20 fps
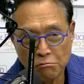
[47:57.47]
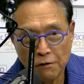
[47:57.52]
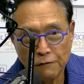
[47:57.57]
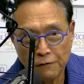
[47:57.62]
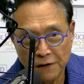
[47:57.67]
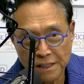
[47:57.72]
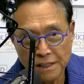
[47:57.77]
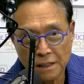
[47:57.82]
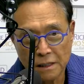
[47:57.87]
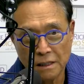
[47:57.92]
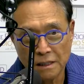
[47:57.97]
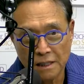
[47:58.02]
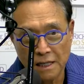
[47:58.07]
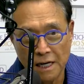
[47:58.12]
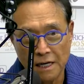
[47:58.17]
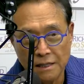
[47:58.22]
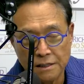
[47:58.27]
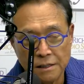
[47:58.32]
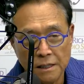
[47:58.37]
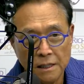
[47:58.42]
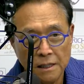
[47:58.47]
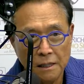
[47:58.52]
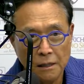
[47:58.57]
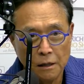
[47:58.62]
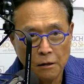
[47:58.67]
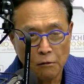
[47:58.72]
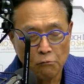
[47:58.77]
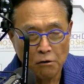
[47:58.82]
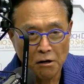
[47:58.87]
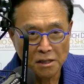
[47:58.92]
we're physical guys.
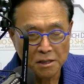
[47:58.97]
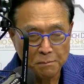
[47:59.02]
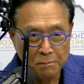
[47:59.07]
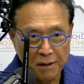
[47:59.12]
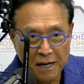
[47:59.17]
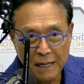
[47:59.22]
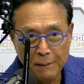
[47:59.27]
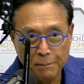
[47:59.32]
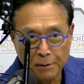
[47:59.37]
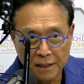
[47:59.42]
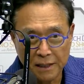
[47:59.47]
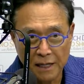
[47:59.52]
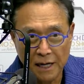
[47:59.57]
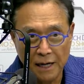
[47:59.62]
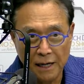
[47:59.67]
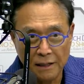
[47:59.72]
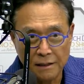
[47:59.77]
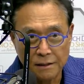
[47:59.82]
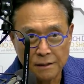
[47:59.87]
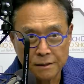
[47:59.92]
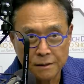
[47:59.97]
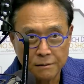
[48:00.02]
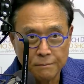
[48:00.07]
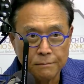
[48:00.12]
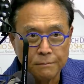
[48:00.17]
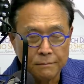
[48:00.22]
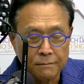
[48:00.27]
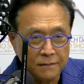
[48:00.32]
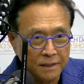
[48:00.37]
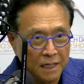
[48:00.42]
Yeah. Whereas paper guys,
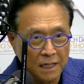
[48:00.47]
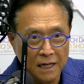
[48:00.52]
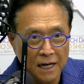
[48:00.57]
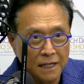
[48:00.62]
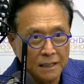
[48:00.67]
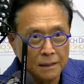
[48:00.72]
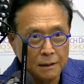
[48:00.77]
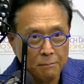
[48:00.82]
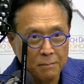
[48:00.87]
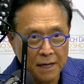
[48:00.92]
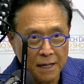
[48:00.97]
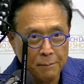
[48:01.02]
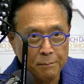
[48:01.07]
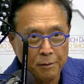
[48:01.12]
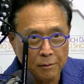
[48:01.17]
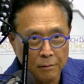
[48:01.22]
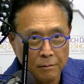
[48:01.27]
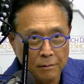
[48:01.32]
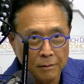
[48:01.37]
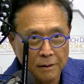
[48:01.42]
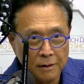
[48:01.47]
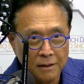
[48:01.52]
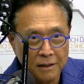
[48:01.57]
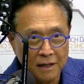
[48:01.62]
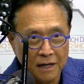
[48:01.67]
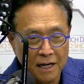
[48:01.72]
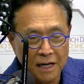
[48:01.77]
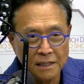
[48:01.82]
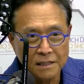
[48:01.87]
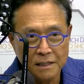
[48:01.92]
they like the paper.
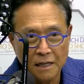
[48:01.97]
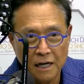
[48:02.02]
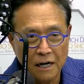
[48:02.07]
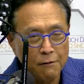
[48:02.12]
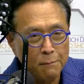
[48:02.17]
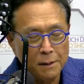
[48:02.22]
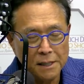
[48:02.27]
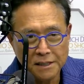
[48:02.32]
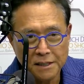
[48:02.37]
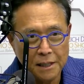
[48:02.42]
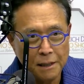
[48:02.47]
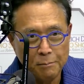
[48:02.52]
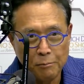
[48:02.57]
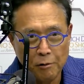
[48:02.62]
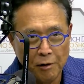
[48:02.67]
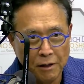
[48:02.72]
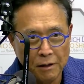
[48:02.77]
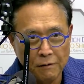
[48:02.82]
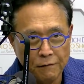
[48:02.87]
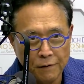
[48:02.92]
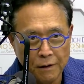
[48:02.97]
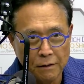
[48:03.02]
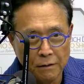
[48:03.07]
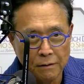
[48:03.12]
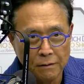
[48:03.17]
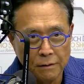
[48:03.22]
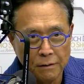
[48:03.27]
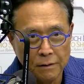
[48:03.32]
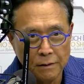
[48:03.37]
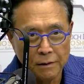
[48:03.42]
Yep. It's, everybody's got a point of view. Mm
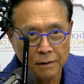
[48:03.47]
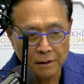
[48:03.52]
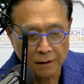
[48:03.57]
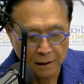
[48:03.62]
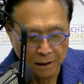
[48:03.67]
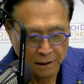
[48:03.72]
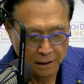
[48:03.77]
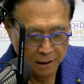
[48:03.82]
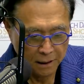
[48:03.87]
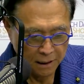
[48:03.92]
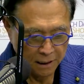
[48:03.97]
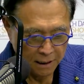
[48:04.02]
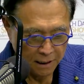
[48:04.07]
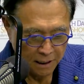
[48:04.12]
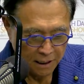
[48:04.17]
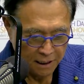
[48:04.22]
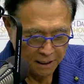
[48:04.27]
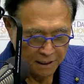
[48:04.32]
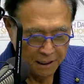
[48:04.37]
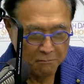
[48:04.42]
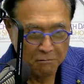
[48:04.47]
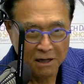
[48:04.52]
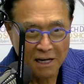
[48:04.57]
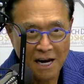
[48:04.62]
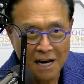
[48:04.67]
-hmm. And then we